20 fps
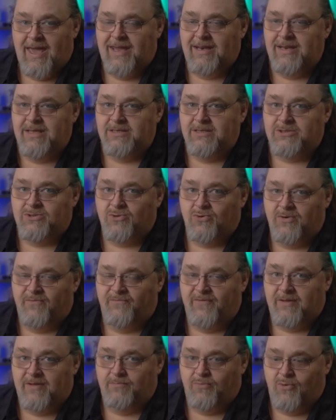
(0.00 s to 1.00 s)
any sort
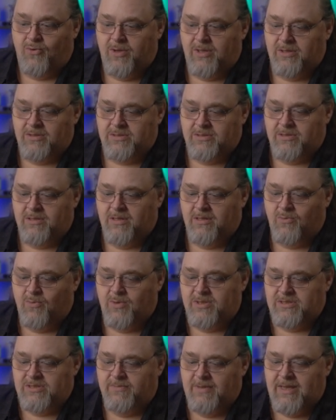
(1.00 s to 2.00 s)
of endpoints. Now the
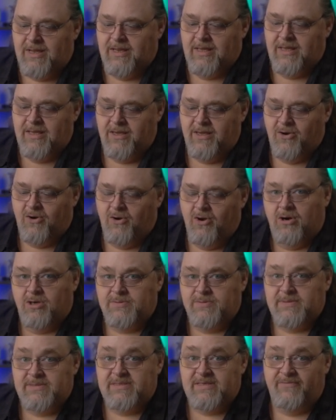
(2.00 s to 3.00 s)
ones I'm adding here are
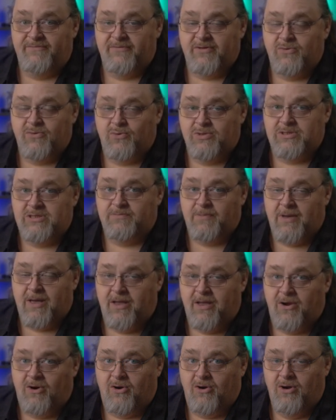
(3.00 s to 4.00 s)
specific to
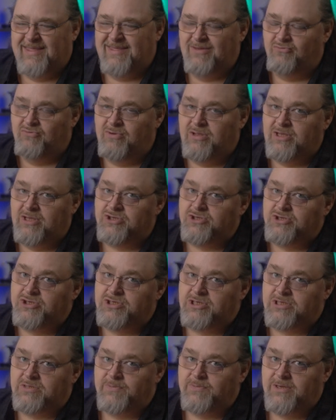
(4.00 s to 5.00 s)
Aspire, and they really should
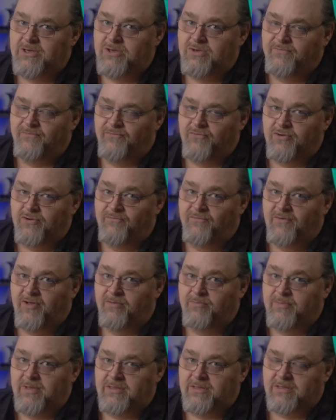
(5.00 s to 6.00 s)
just be for
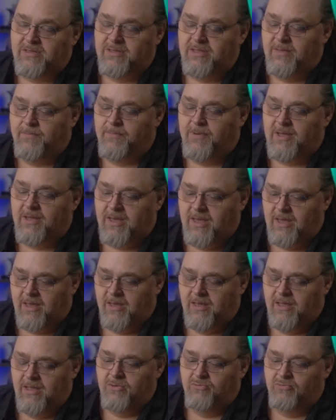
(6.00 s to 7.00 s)
development and
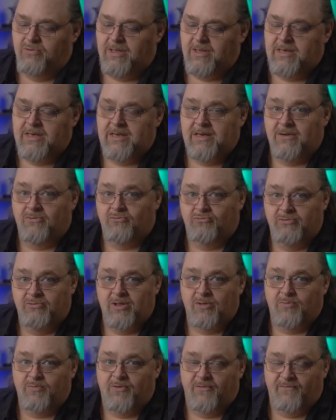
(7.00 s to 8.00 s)
debugging. You really need a
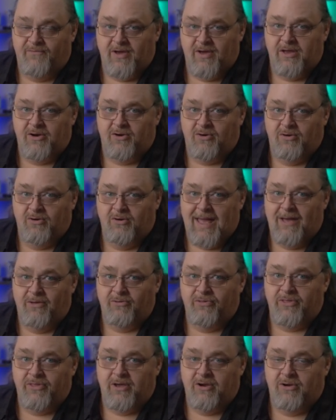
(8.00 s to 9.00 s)
real provider
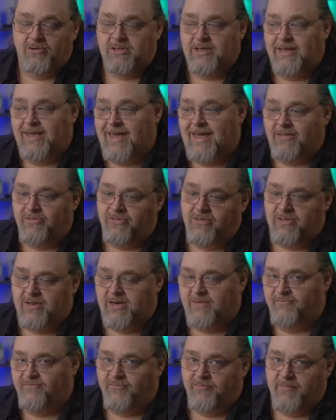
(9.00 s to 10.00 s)
out there to gather
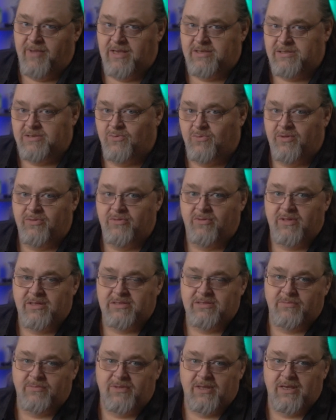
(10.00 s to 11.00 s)
that information, whether
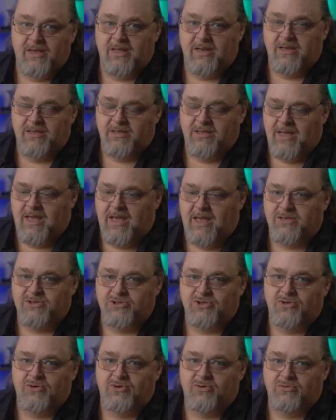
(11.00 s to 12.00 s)
that's something uh,
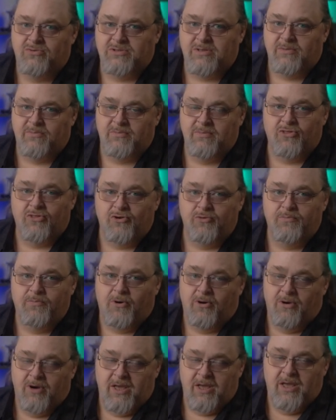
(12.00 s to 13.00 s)
Azure or some
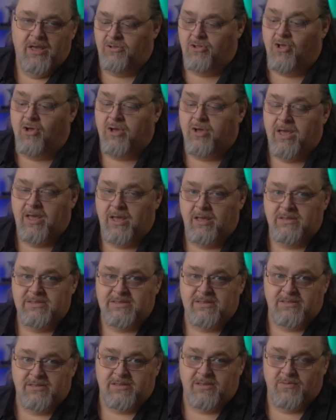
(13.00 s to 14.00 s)
third-party logging
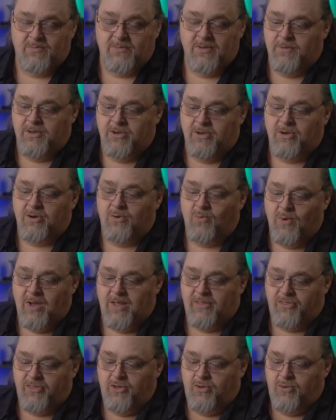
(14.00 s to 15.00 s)
system, but you're going to
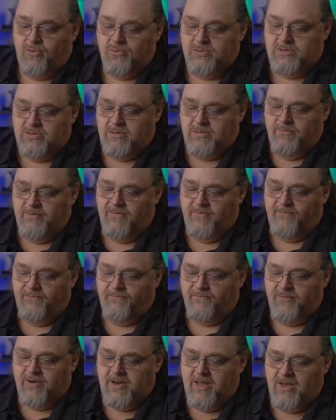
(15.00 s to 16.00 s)
want those. But
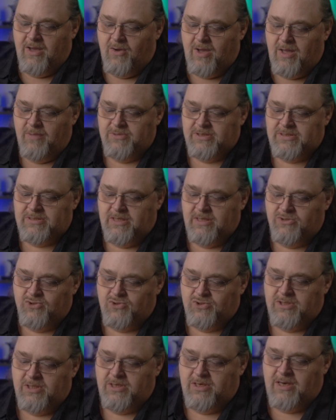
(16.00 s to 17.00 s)
for now, I'm just
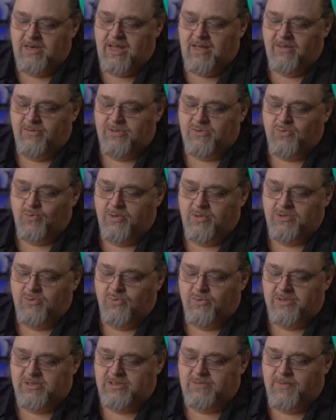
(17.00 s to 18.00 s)
interested in how this works
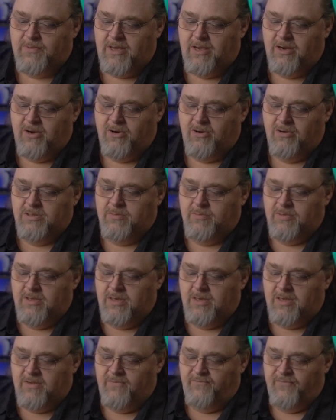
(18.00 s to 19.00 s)
with Aspire. So I'm
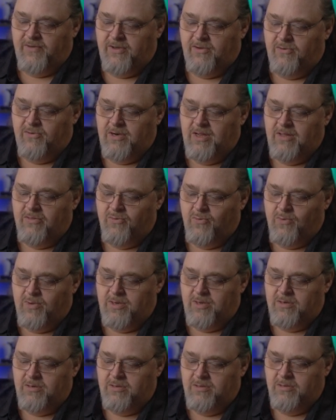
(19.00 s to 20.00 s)
going to configure another
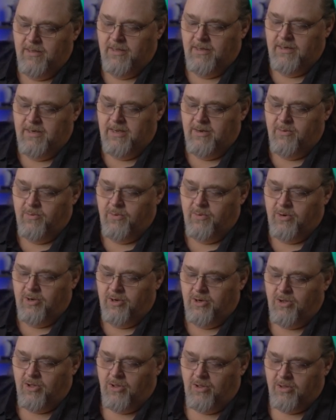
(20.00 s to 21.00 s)
one. And here we're
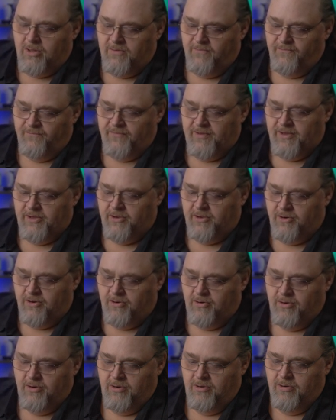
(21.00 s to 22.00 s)
going to call
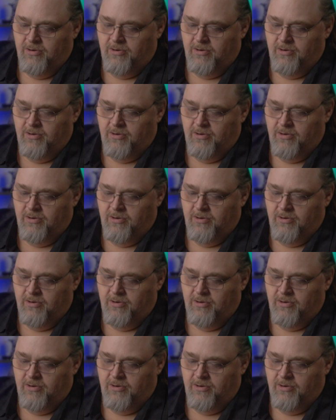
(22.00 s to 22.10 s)
configure